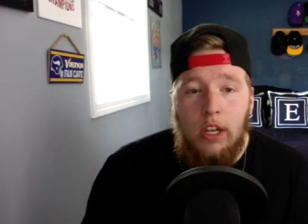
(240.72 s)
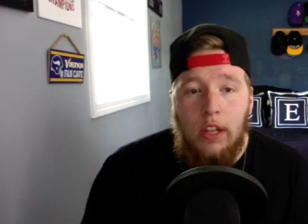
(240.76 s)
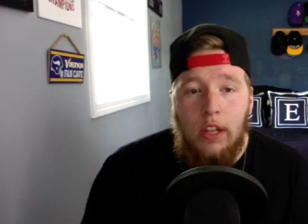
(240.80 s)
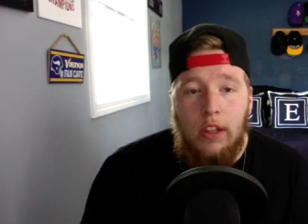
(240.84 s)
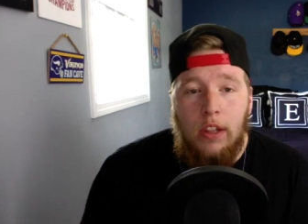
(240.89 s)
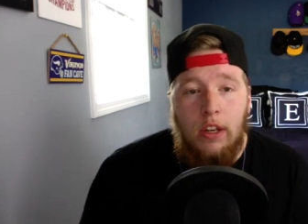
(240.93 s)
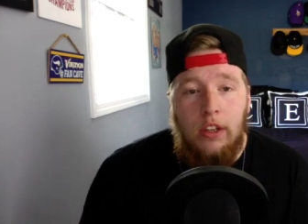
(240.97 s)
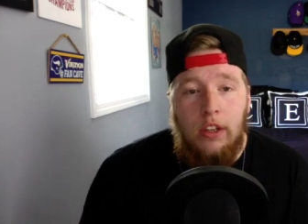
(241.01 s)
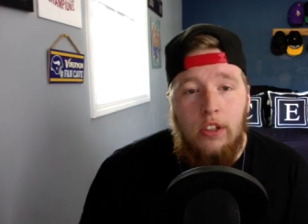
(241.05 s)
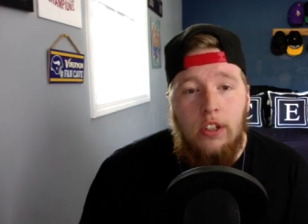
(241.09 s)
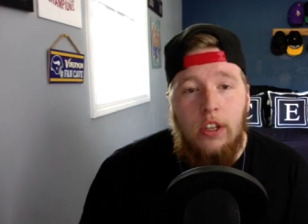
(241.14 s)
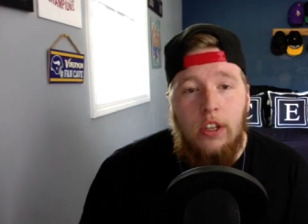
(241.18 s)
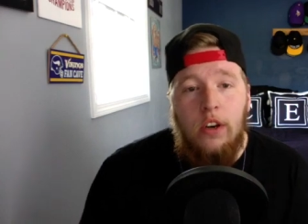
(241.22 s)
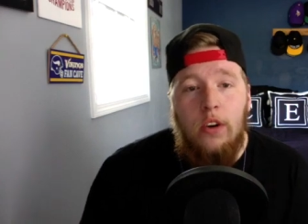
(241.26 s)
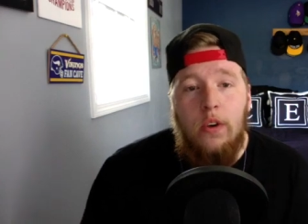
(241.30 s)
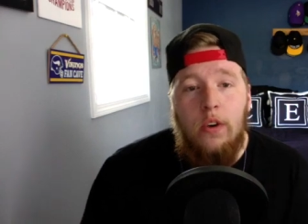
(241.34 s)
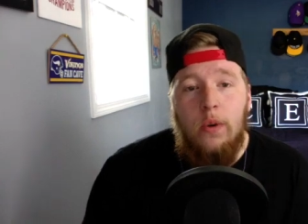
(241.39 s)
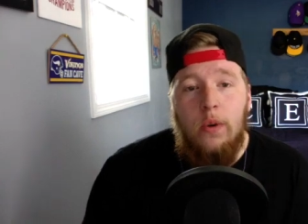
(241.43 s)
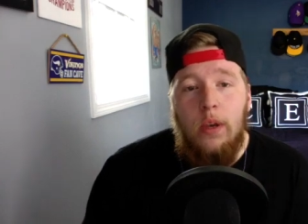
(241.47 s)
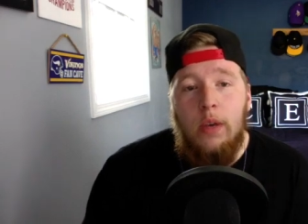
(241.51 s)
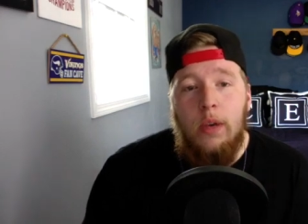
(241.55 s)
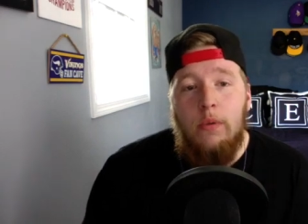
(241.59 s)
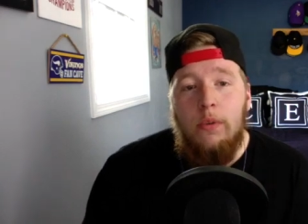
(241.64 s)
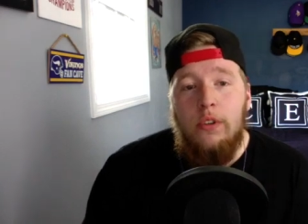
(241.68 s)
other.
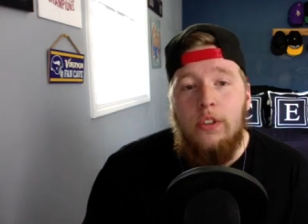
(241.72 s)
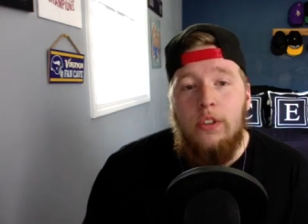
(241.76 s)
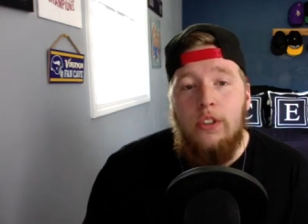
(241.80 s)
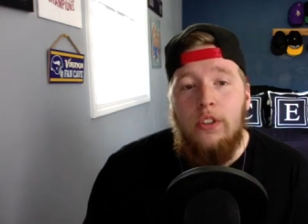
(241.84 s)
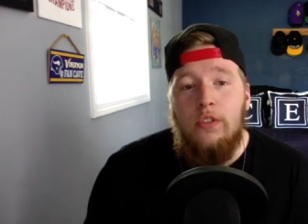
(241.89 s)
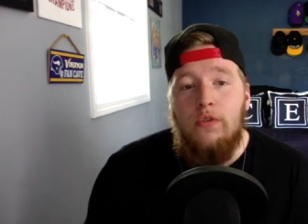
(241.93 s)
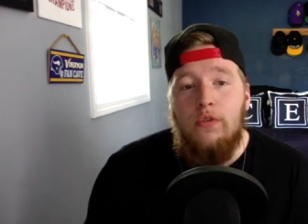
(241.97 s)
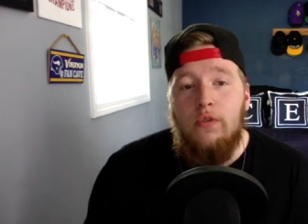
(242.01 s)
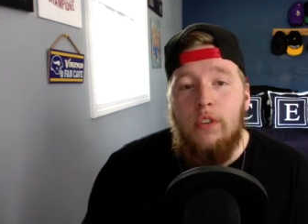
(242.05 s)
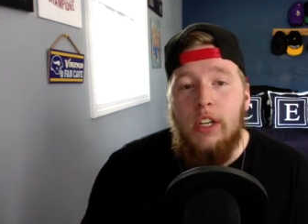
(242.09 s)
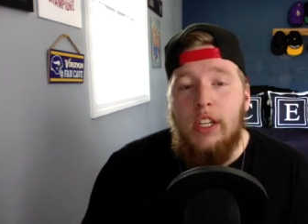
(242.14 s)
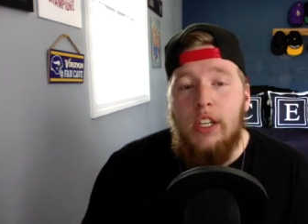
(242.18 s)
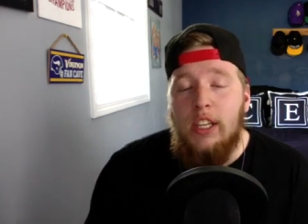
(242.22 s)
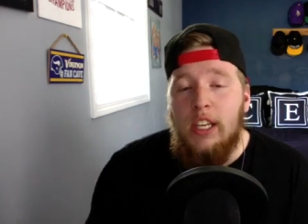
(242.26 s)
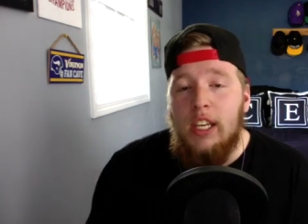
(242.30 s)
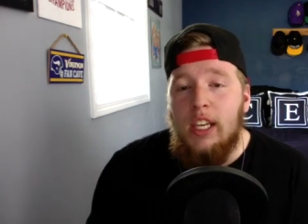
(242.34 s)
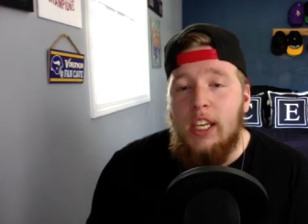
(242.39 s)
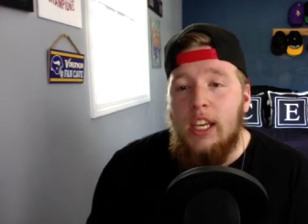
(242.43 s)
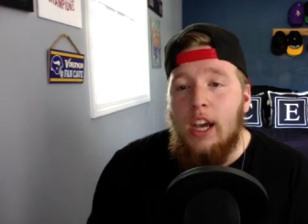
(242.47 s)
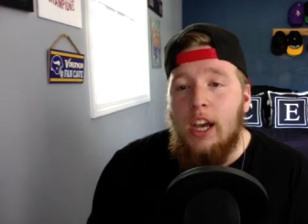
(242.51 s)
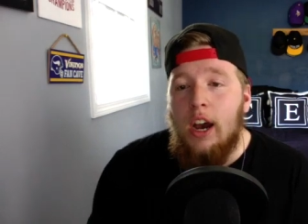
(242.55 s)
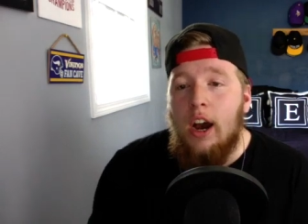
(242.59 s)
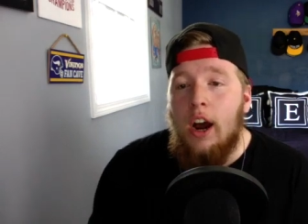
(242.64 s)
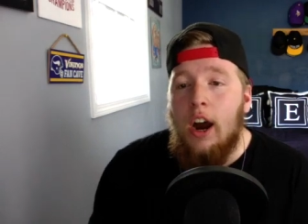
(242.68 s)
So it was just
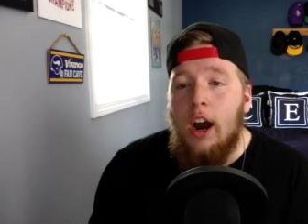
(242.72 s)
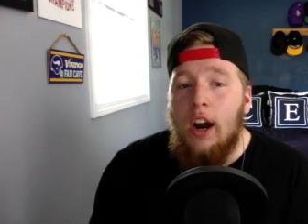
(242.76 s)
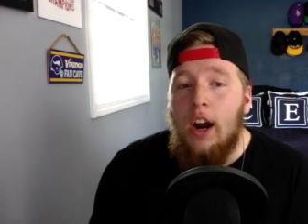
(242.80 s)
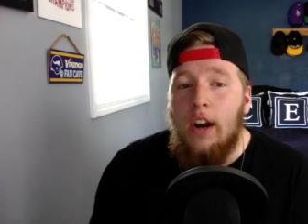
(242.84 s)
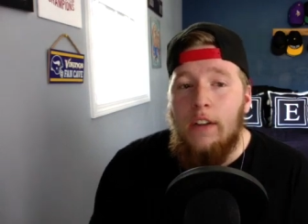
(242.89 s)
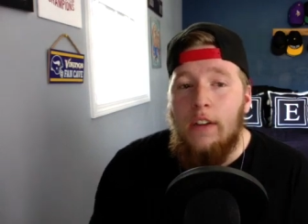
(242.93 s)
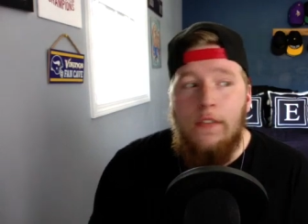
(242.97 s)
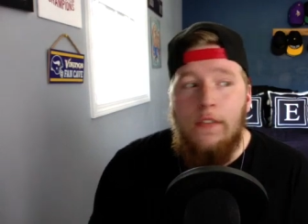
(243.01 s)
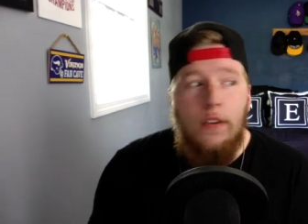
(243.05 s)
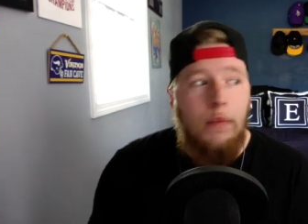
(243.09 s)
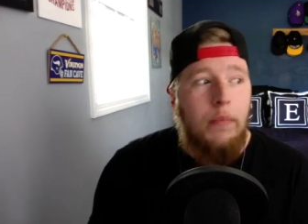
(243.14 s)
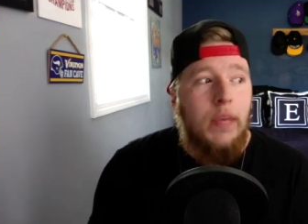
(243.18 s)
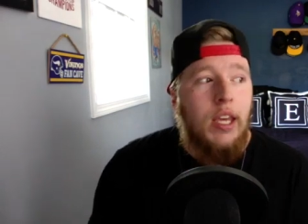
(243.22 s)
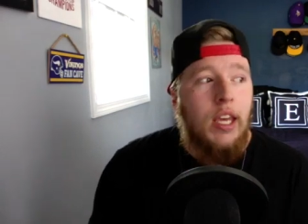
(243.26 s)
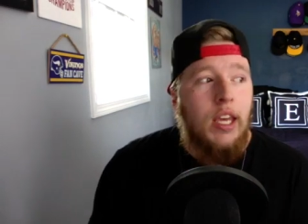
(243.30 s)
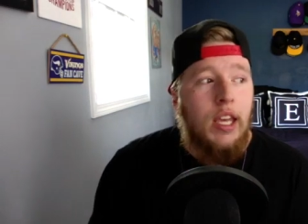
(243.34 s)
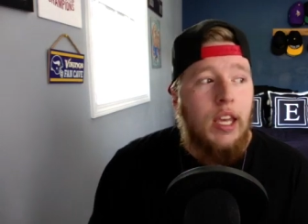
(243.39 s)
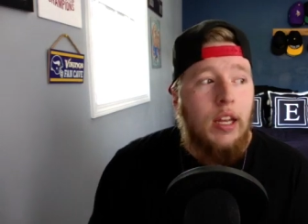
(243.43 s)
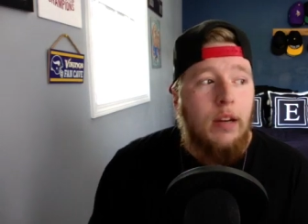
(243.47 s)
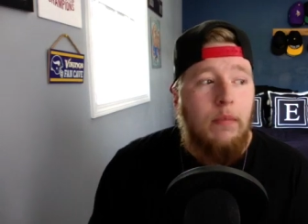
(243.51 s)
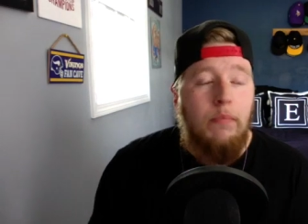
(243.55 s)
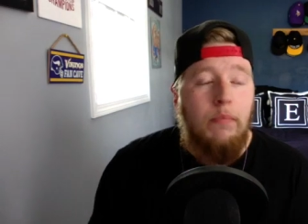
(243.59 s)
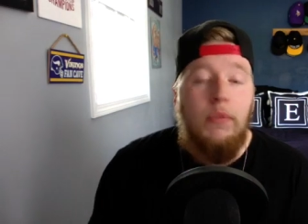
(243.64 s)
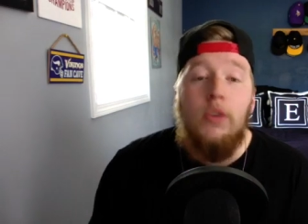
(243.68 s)
really hard for me,
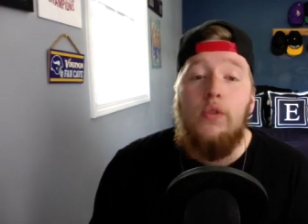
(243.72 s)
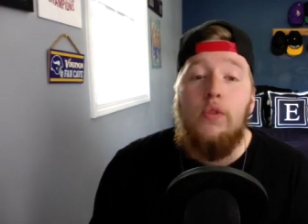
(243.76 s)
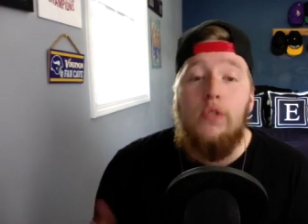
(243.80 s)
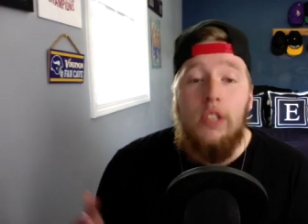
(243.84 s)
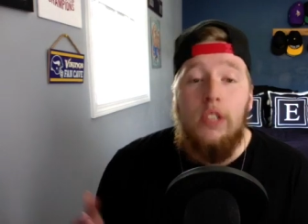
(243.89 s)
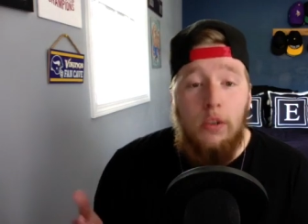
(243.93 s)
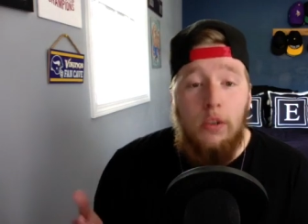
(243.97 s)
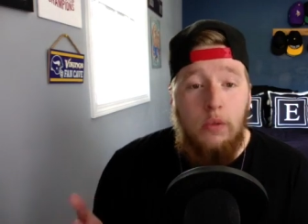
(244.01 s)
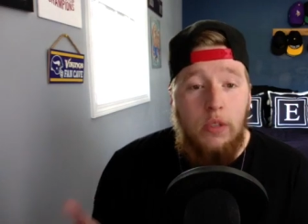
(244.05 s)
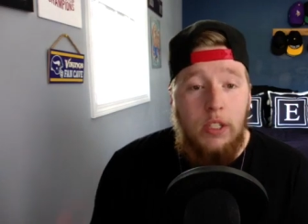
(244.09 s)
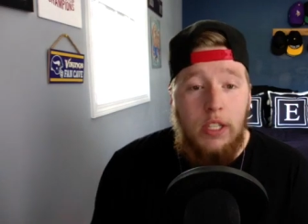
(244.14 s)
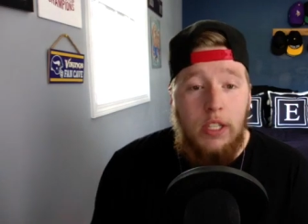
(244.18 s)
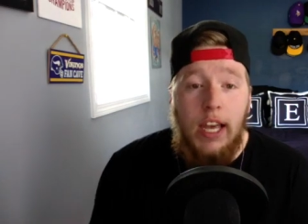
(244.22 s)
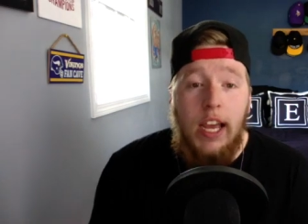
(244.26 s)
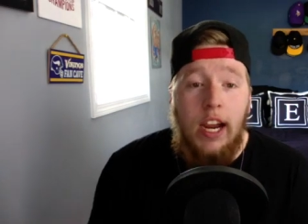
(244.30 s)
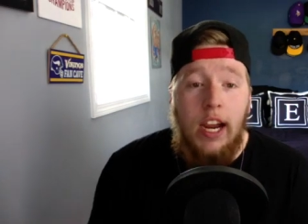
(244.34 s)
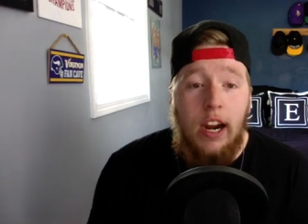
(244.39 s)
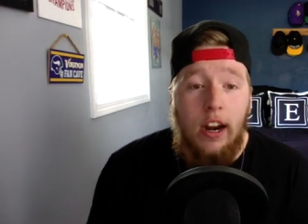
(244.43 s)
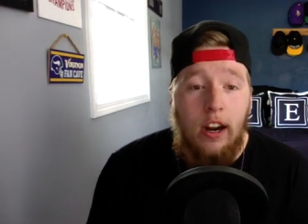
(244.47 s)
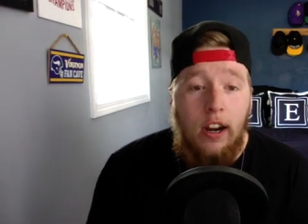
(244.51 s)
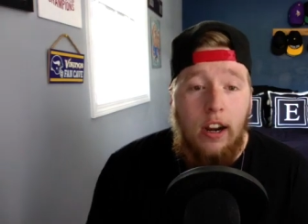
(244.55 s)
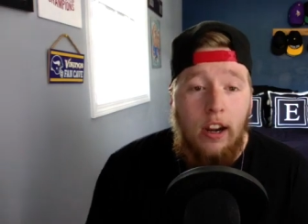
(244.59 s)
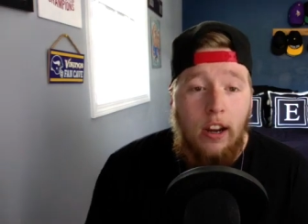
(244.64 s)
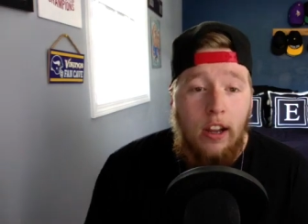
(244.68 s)
and music was
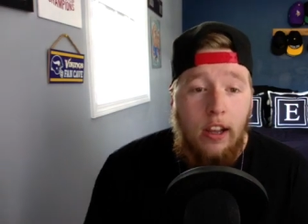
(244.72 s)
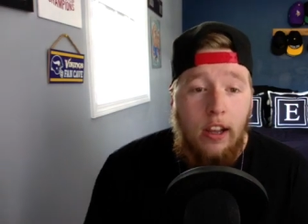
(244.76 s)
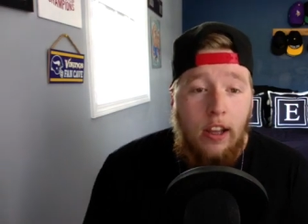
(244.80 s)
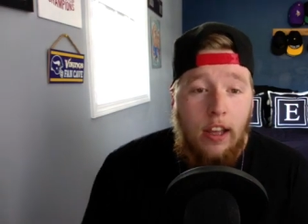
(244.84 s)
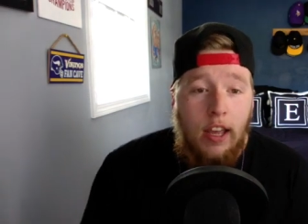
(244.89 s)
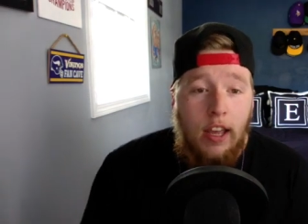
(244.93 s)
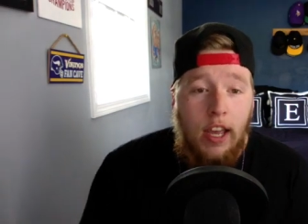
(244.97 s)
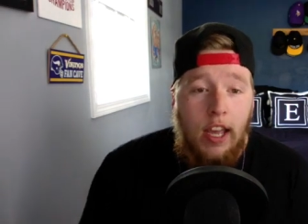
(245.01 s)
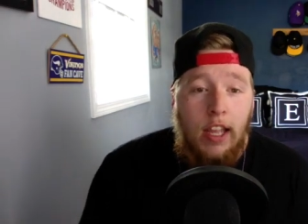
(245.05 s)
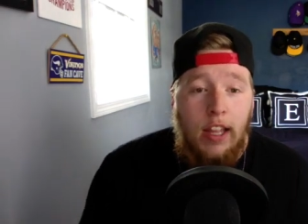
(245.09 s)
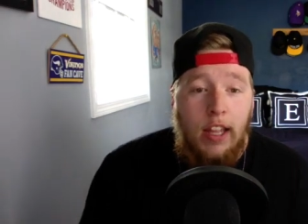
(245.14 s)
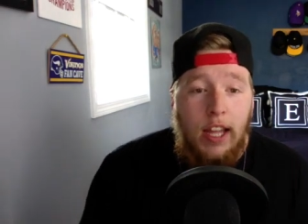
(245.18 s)
there, and